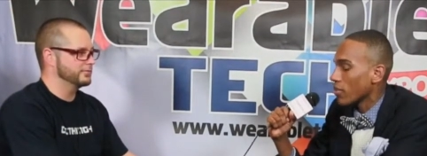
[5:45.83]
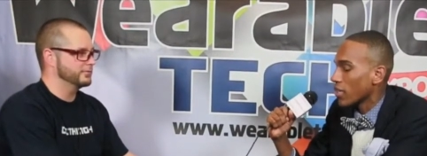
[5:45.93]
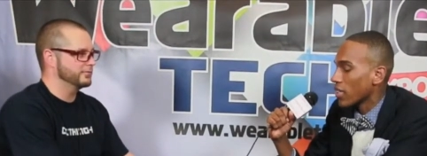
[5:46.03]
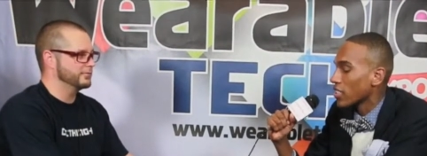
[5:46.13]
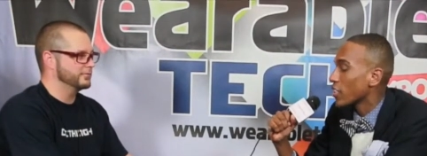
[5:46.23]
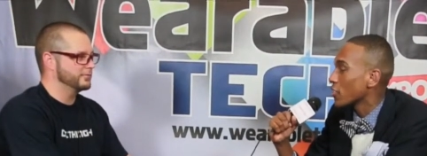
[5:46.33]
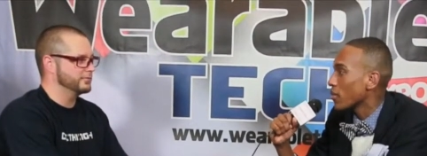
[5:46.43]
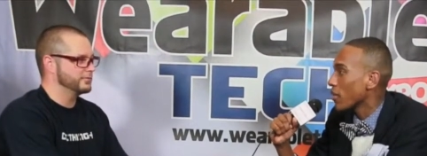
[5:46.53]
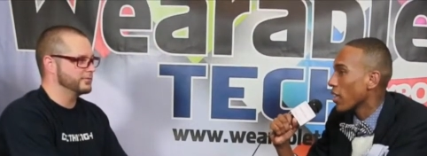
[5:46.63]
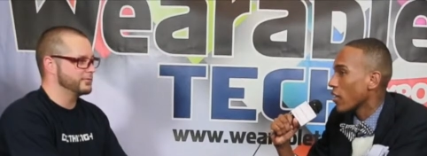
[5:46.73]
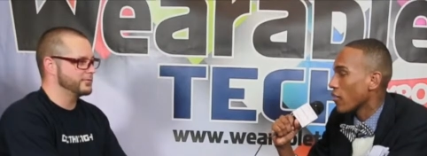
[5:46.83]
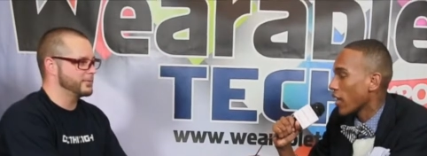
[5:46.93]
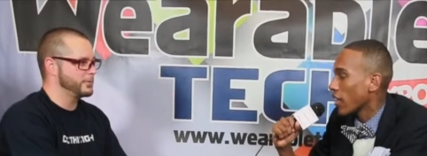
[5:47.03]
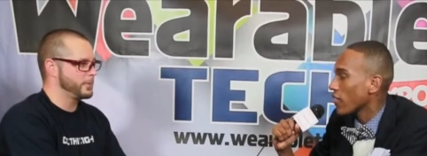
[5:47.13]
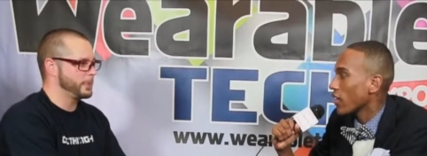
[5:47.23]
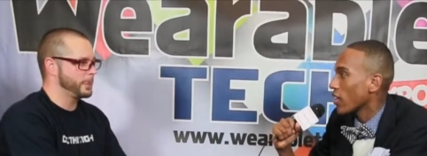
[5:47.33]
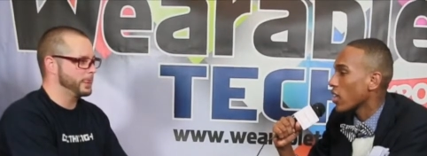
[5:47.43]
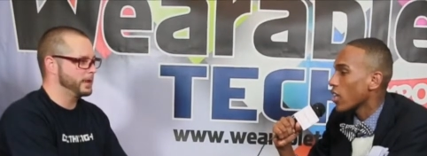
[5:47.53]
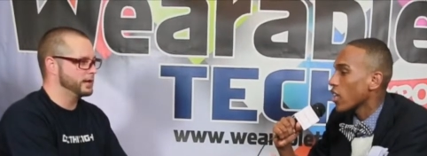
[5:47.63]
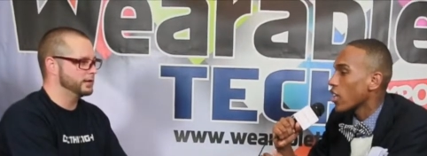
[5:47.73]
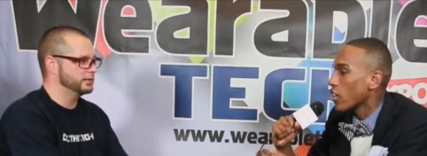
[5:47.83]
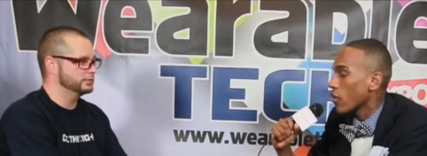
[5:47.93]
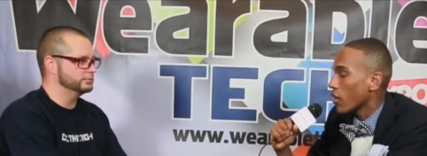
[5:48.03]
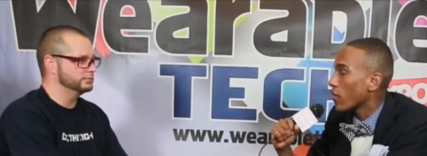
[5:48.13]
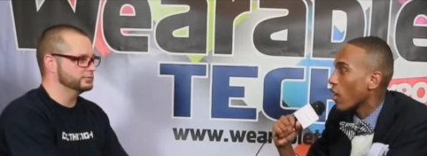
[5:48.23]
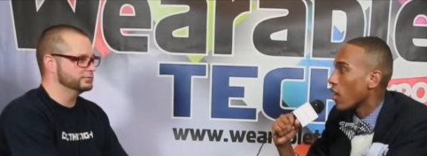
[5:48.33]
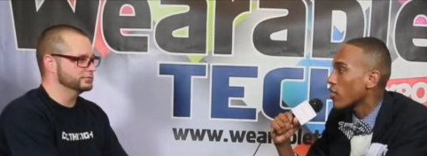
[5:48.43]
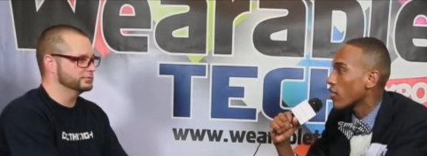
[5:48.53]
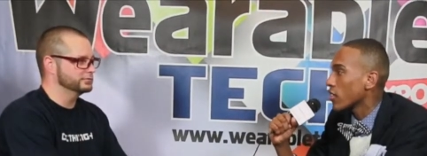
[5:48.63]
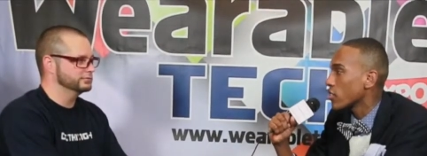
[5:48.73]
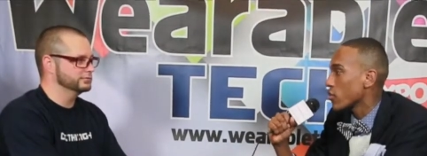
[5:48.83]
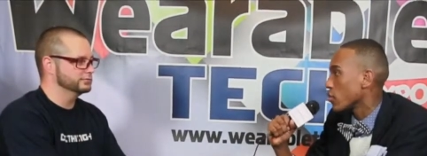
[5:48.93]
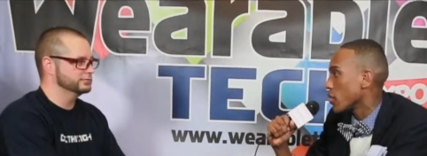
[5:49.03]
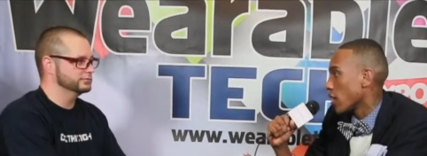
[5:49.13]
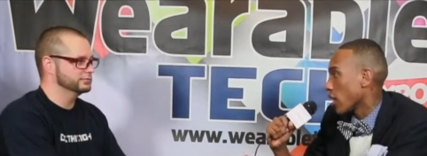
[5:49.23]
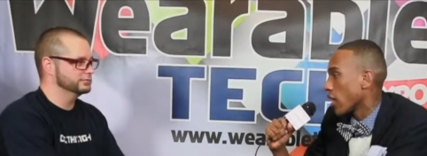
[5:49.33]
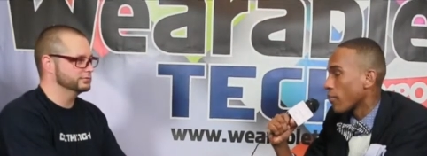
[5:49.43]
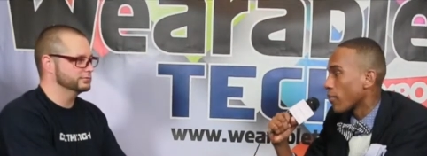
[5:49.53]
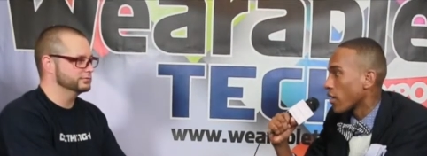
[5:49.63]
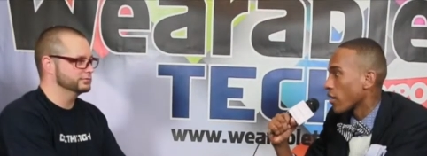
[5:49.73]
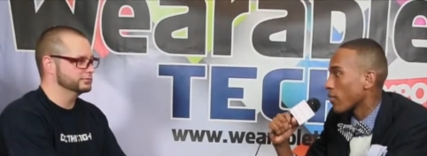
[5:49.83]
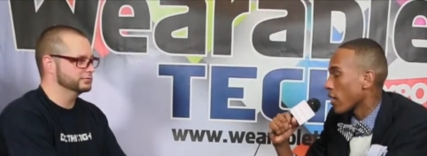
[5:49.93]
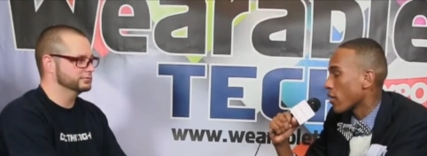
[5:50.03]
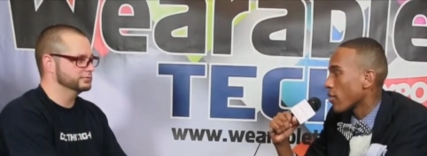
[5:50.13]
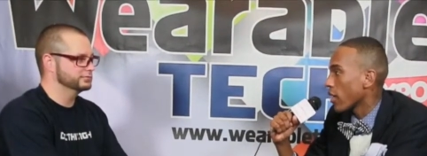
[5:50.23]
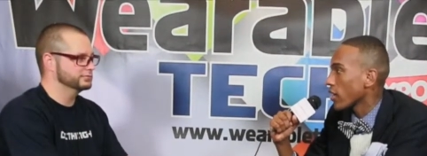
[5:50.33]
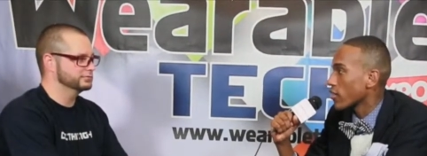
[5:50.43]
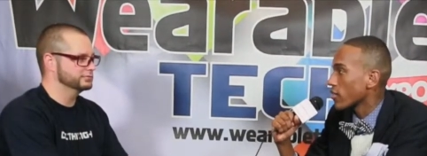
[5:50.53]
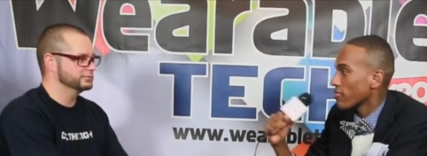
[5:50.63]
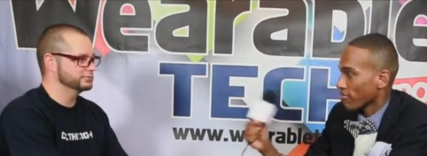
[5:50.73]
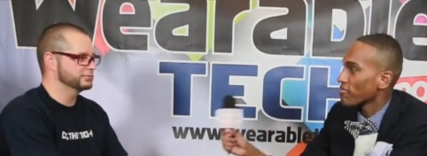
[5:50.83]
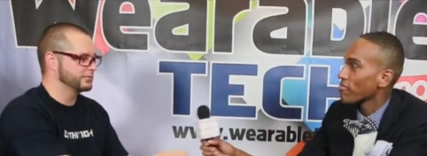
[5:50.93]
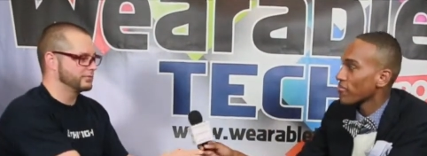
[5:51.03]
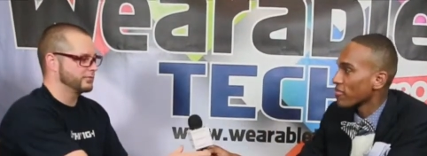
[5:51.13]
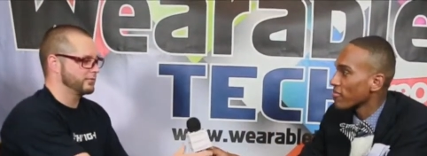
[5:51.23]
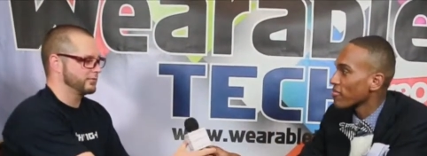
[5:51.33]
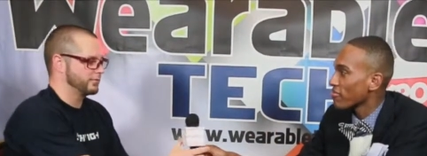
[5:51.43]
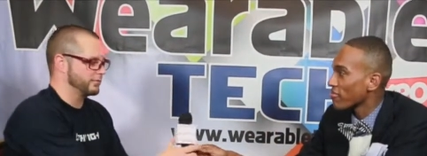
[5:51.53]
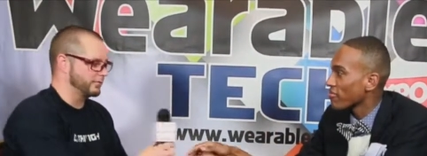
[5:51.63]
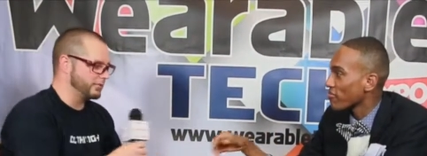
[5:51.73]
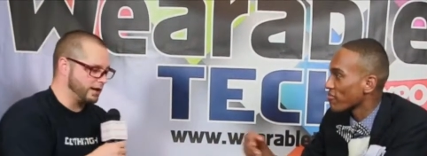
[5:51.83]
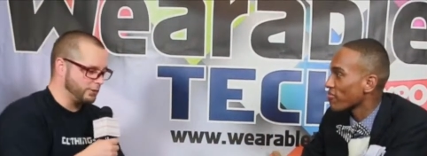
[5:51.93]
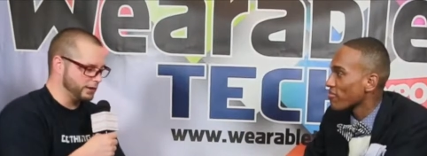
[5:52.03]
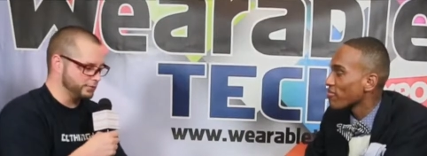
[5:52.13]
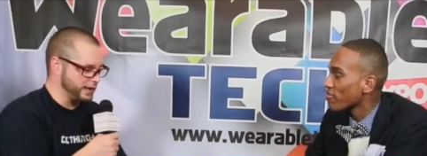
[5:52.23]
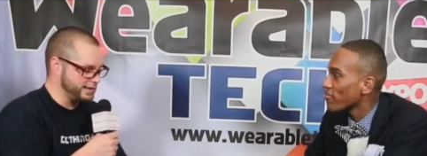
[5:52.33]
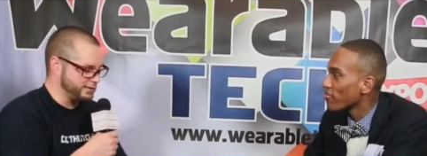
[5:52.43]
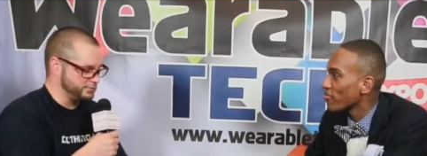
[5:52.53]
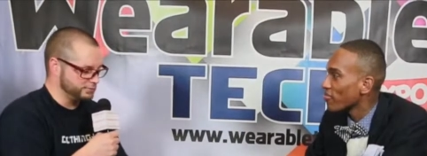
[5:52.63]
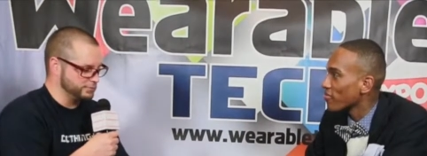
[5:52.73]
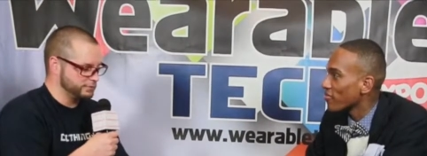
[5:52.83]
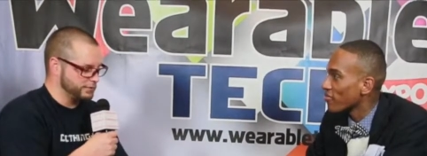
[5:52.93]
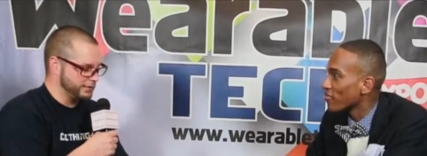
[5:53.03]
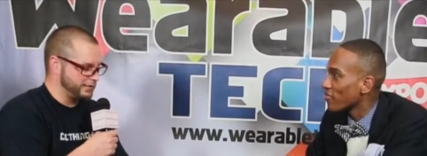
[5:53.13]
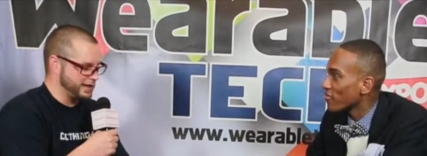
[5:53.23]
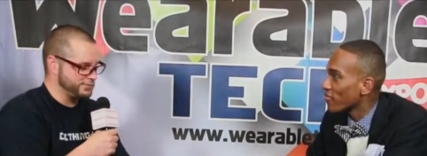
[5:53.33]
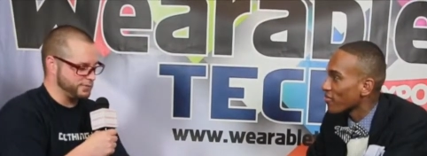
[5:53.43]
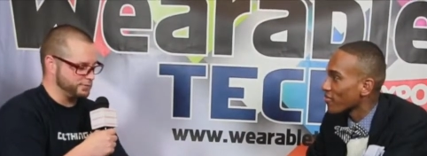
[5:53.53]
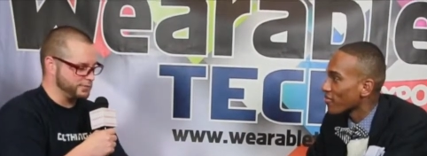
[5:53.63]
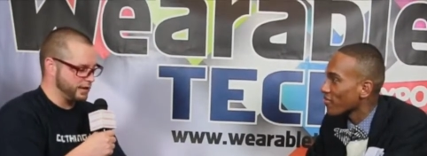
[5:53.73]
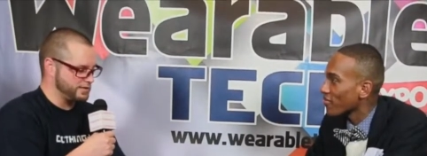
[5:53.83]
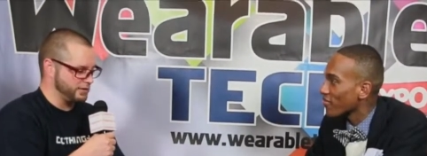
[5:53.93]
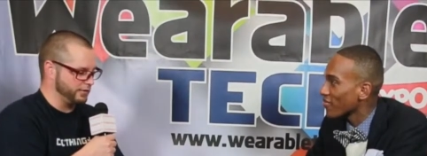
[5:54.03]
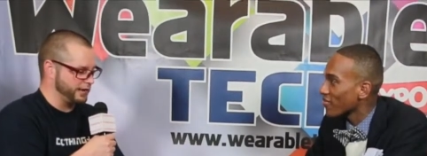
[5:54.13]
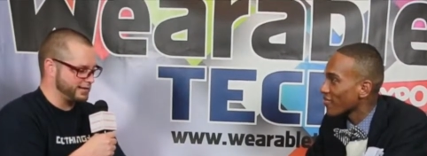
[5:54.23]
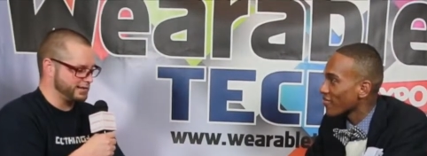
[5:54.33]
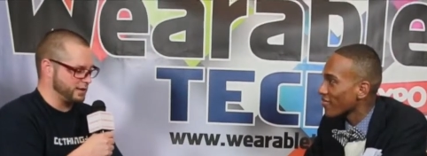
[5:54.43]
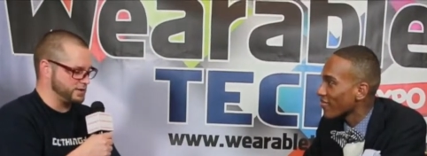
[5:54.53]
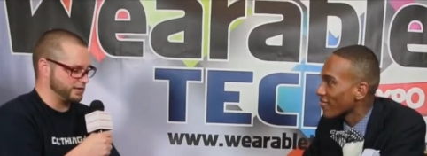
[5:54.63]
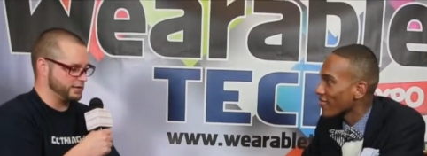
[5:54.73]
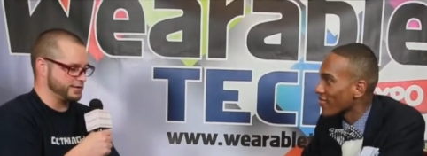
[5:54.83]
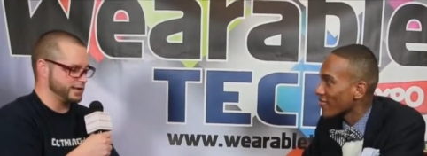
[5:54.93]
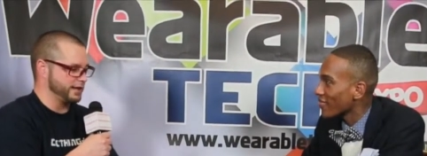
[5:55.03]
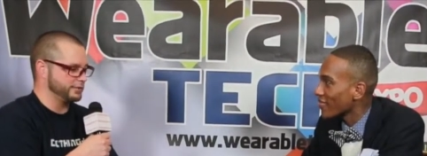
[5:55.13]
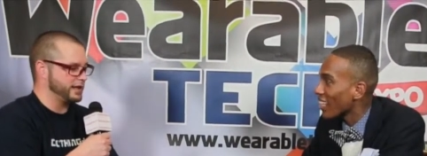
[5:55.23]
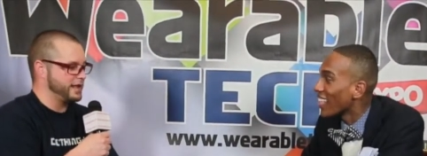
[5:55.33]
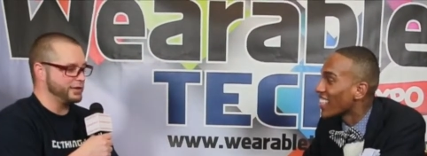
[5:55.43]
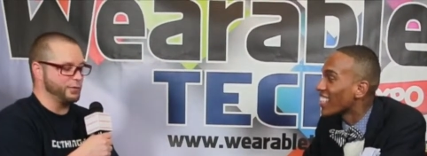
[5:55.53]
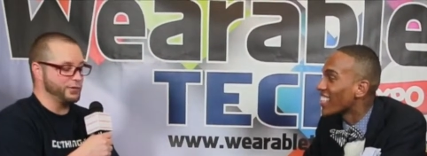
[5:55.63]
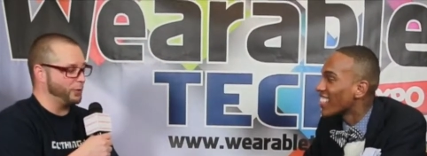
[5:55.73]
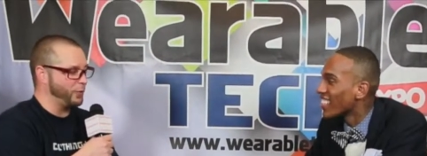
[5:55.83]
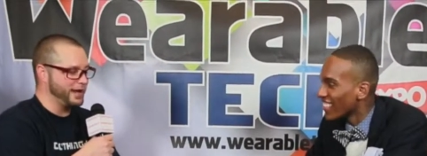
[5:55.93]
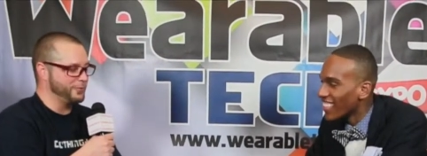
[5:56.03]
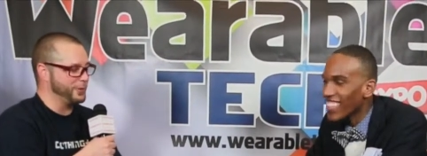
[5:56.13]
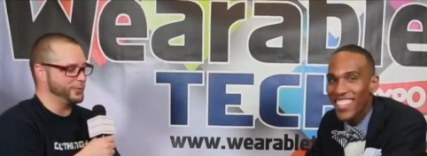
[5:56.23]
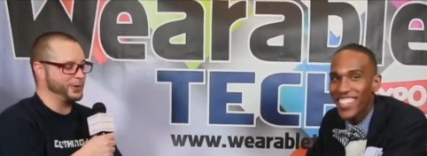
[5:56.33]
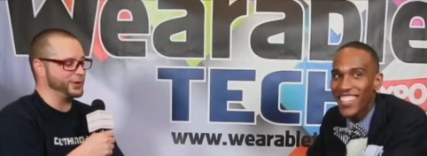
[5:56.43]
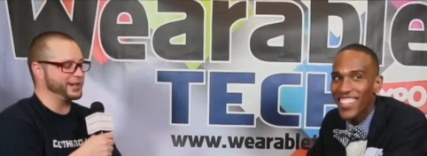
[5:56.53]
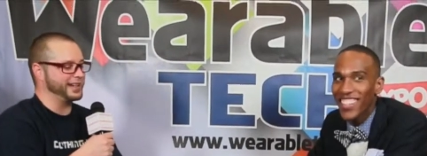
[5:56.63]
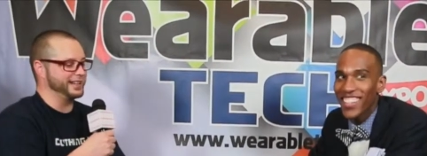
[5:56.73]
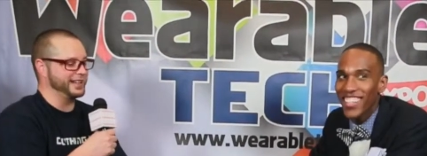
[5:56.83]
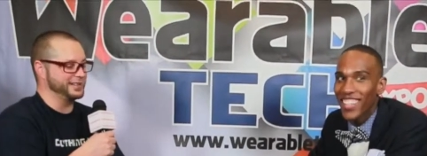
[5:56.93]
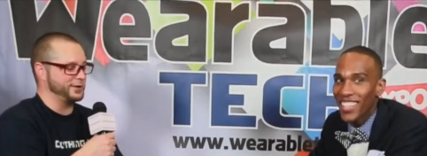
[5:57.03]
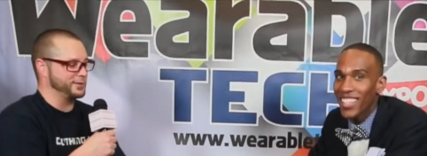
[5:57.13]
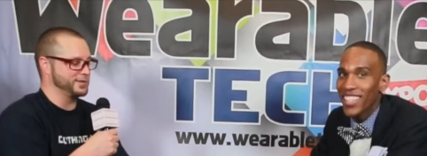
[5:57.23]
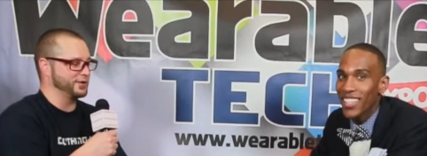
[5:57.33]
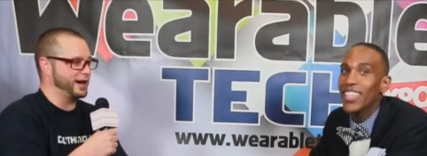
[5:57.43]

Speaker 1: uh, continue to be innovative and you know evolve into a bigger, better brand.
Speaker 2: Yeah, well, that's and thanks for touching on that subject because uh, the the way we work in in terms of